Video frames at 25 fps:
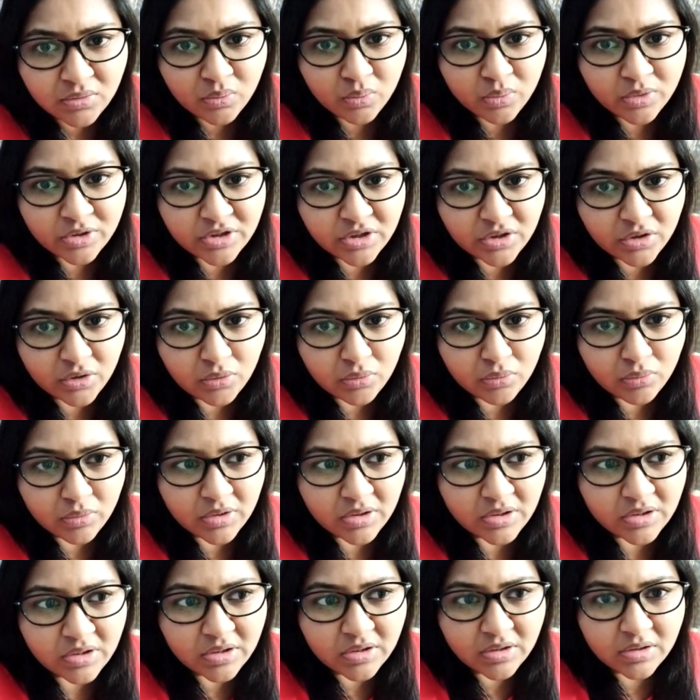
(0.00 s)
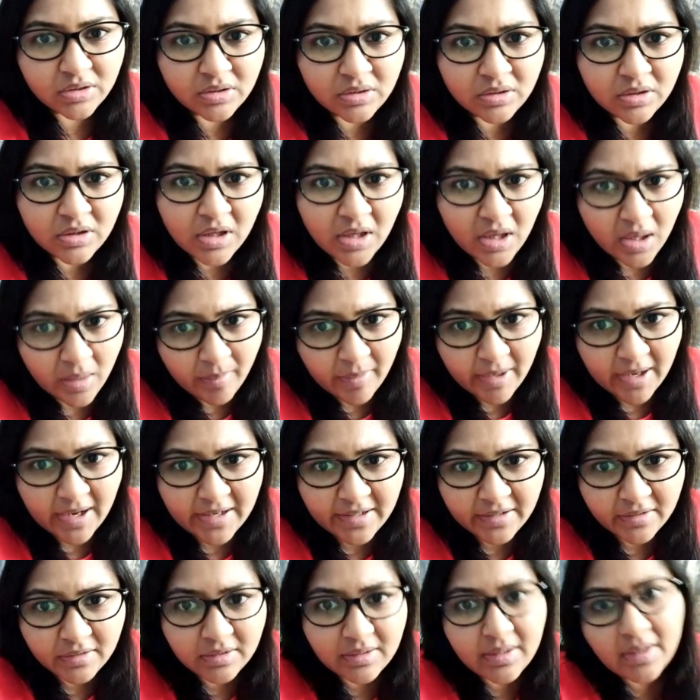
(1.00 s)
which included
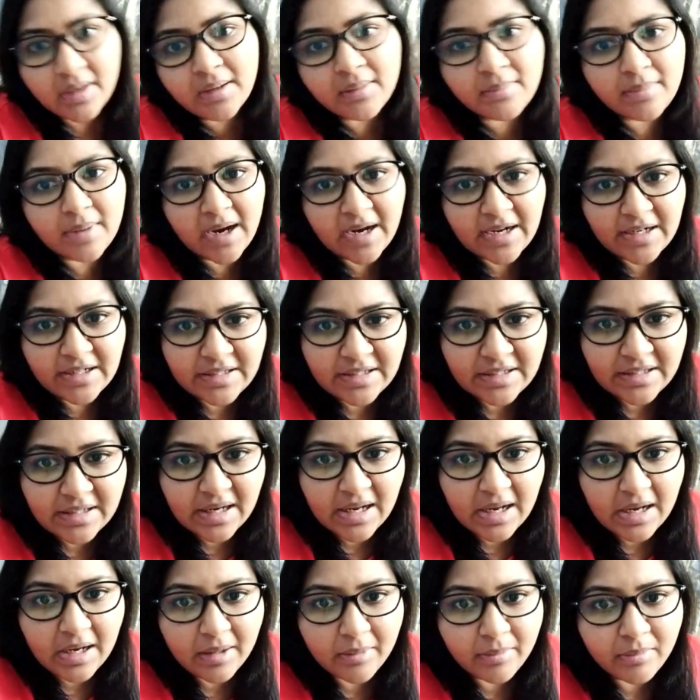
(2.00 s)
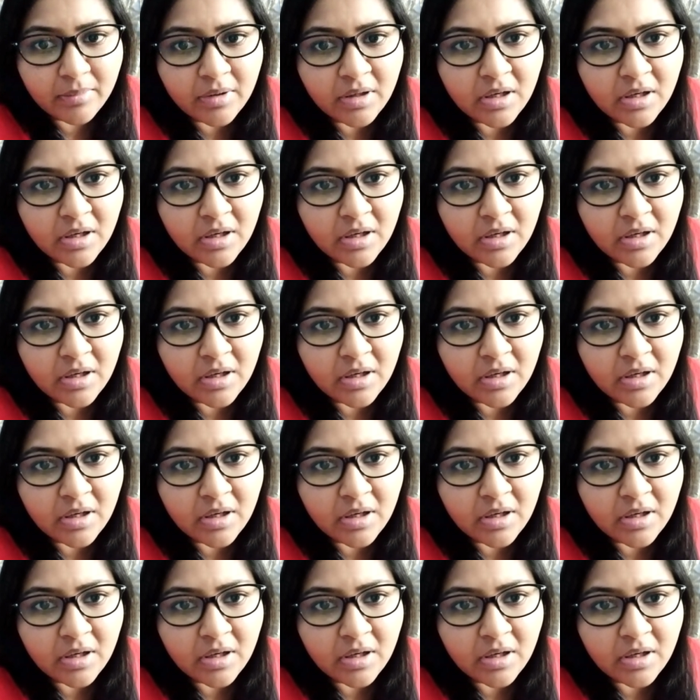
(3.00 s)
mechanical lab, IT lab.